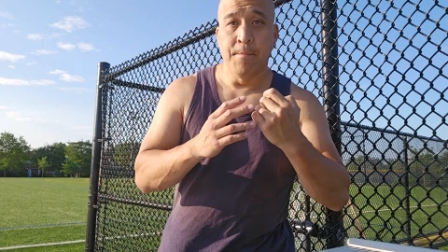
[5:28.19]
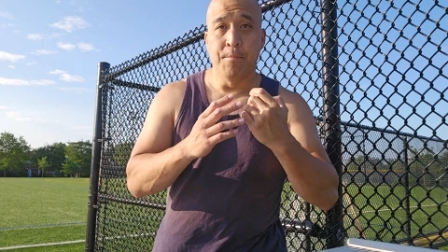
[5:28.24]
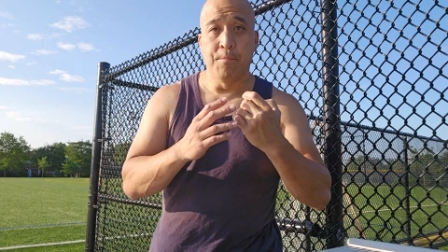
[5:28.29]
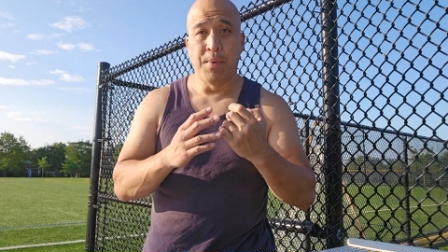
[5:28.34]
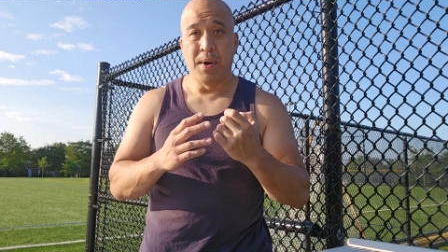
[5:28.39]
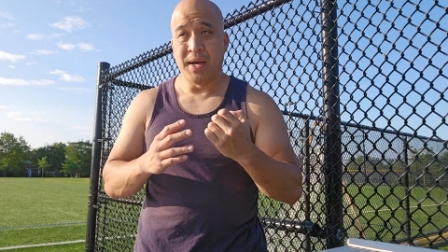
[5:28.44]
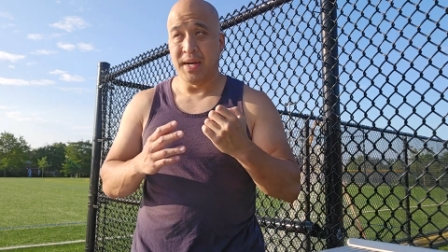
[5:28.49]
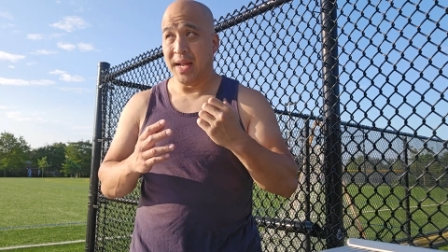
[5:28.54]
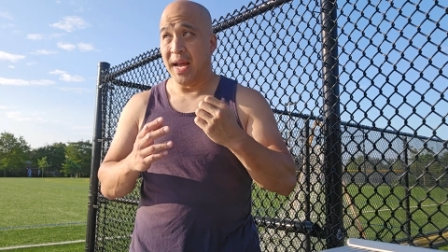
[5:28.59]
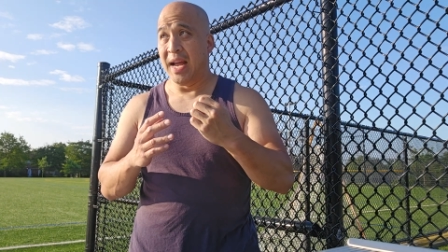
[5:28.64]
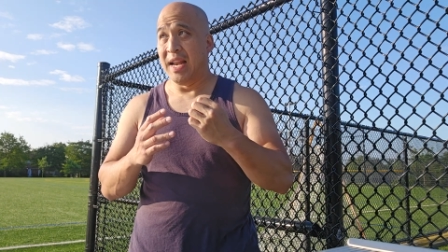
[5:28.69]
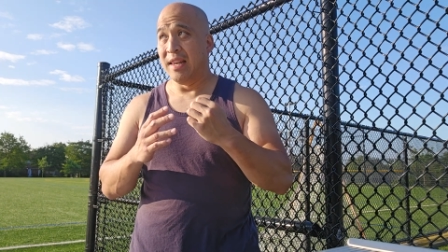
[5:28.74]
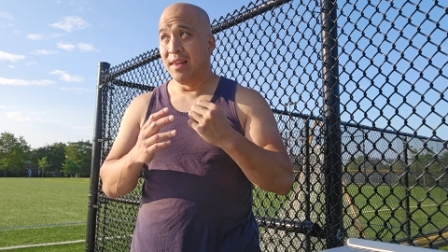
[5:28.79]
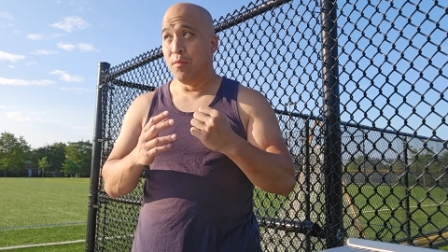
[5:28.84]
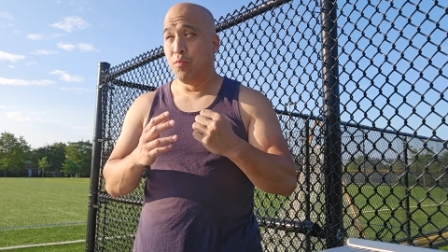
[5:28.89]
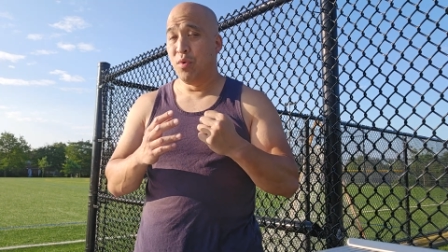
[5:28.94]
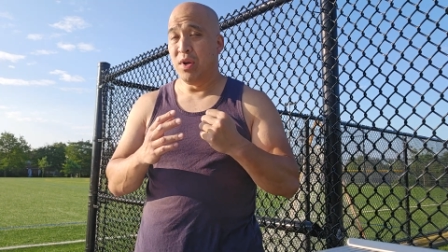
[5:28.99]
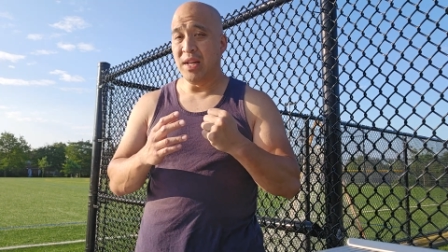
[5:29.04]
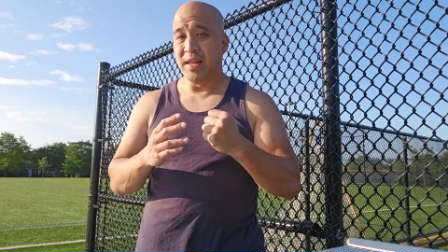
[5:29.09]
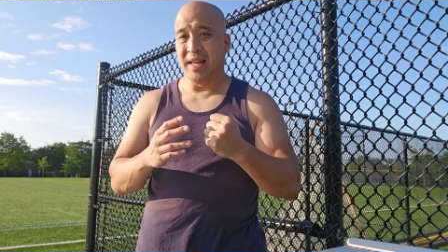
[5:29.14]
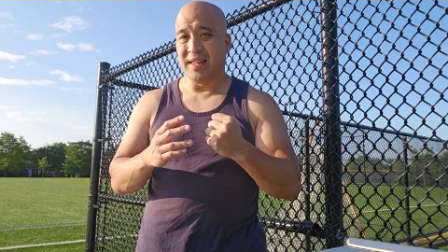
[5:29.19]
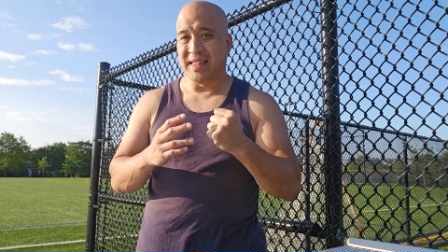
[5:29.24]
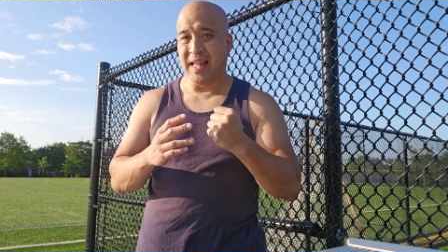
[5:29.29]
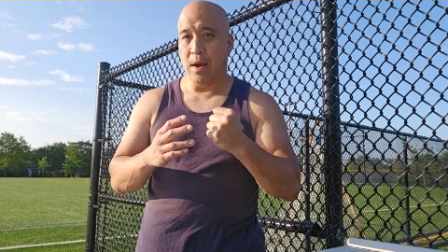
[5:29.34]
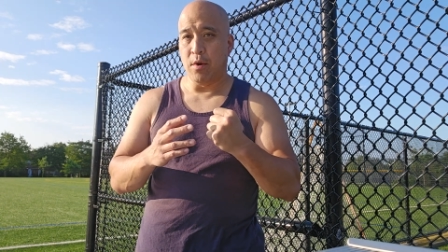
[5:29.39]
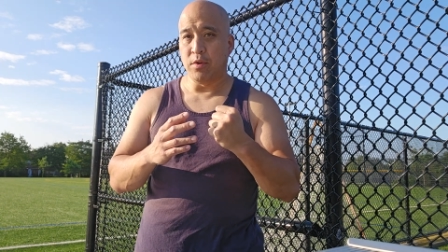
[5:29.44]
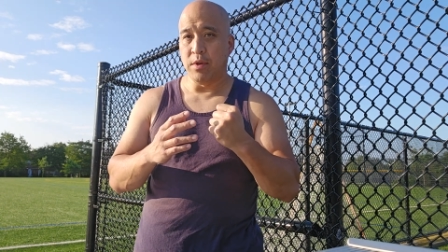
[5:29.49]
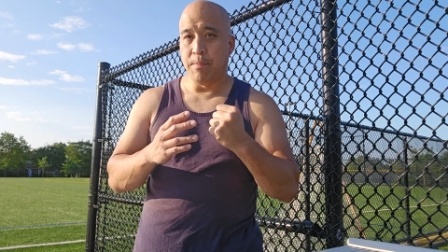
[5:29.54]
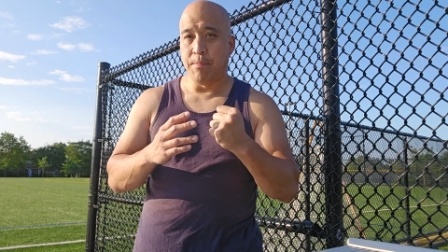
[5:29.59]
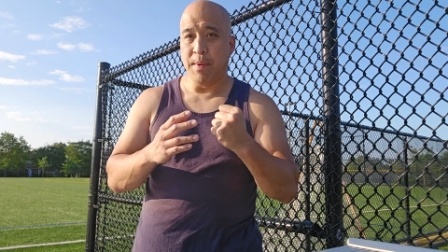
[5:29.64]
But I really like
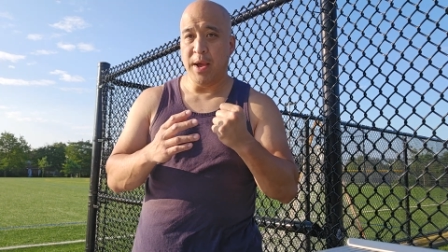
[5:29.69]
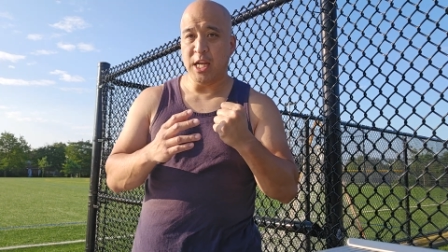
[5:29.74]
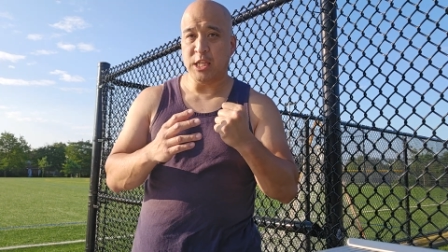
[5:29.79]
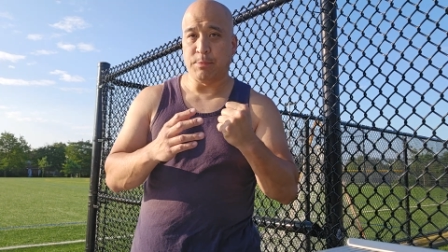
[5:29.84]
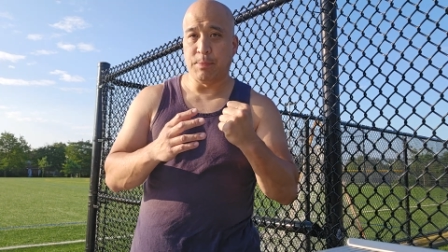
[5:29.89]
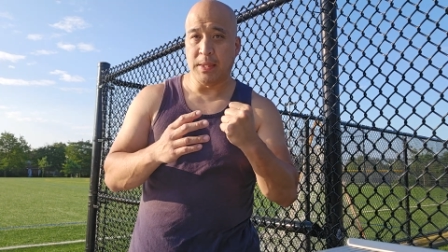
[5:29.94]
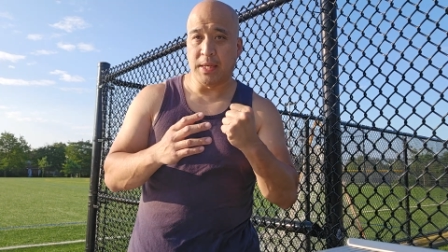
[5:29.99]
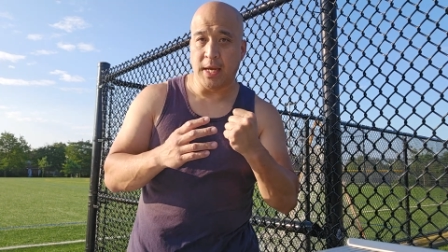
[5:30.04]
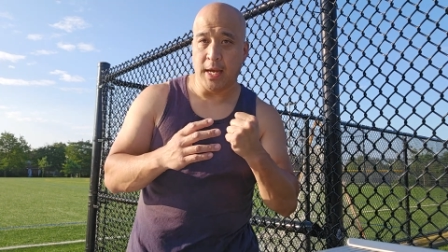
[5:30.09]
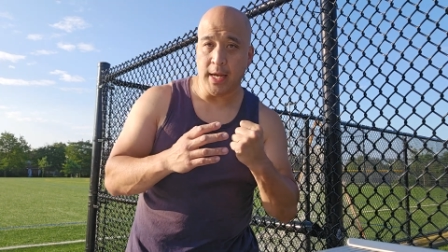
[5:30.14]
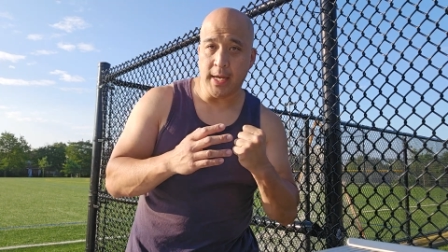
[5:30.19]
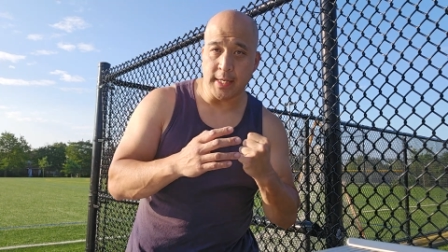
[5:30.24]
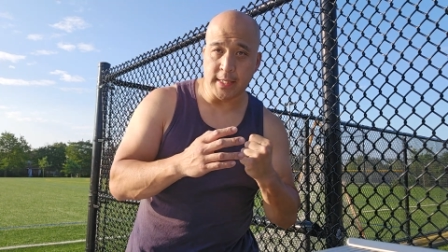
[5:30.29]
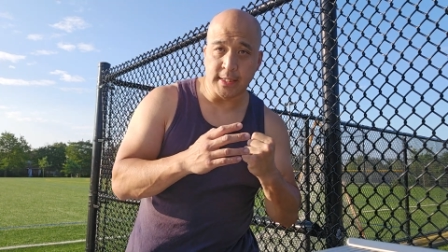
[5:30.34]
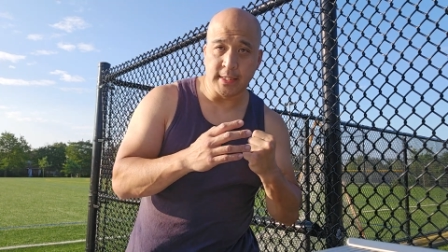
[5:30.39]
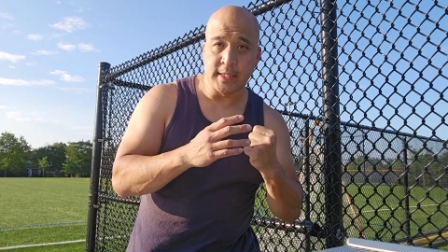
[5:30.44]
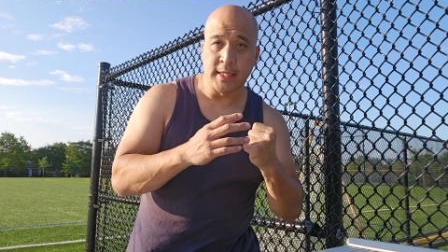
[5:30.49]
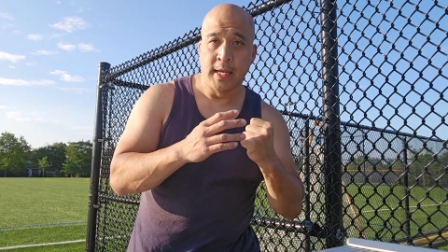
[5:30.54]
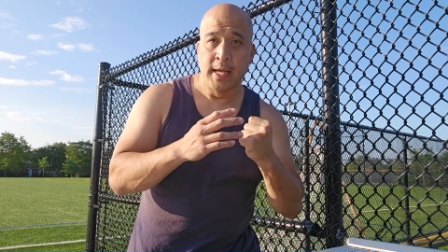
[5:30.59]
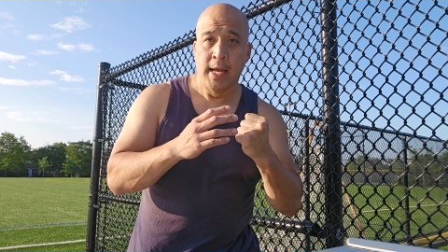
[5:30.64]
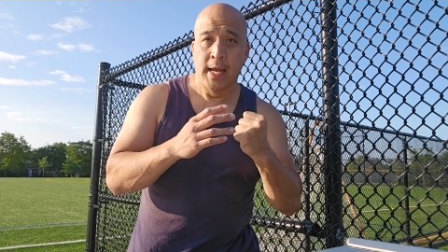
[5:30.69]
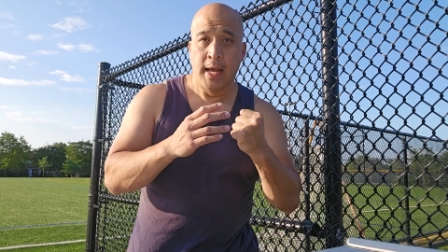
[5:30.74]
that one the best because